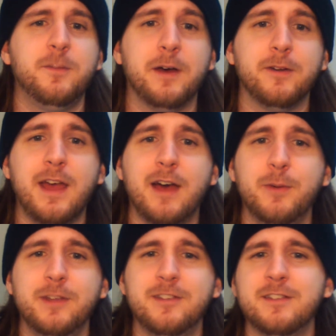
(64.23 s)
about
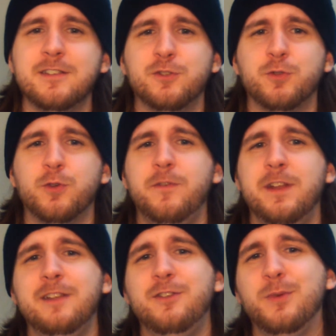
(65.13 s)
how, he says it's sort of
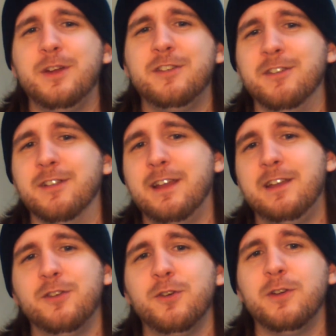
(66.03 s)
an intuition, like
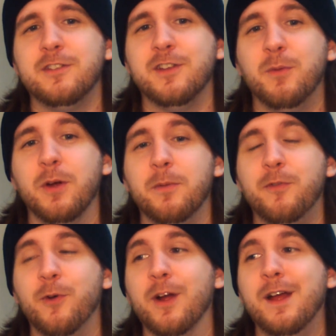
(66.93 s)
he's heard it somewhere
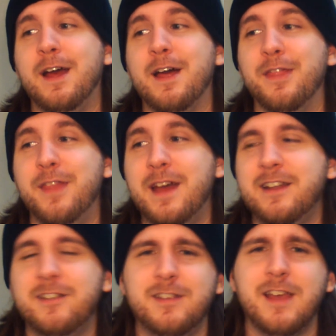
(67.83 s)
before.
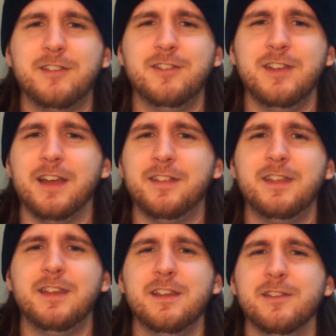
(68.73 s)
That is sketchy. I
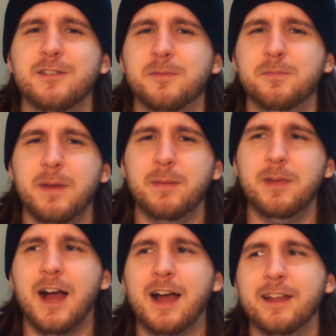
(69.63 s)
think he's
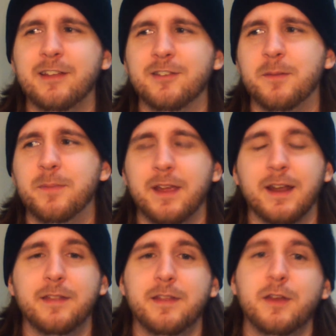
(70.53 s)
maybe hiding something,
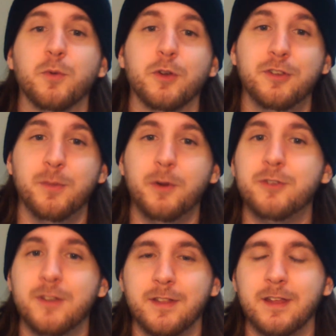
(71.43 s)
and I think we're
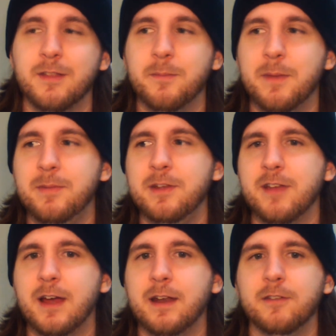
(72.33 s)
supposed to think that maybe he's
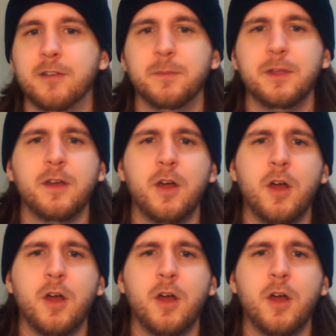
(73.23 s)
hiding something.